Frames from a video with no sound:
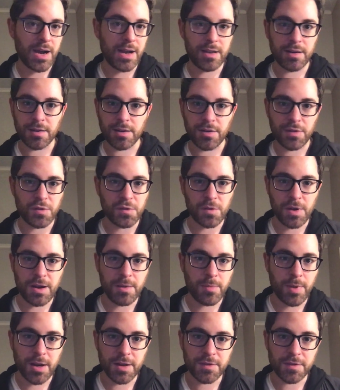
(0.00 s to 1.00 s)
and constrained
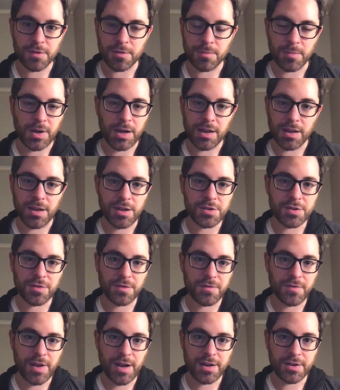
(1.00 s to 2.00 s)
by certain biological
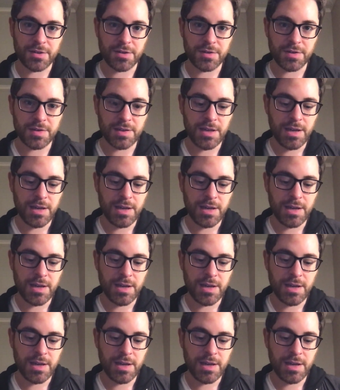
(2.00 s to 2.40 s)
factors,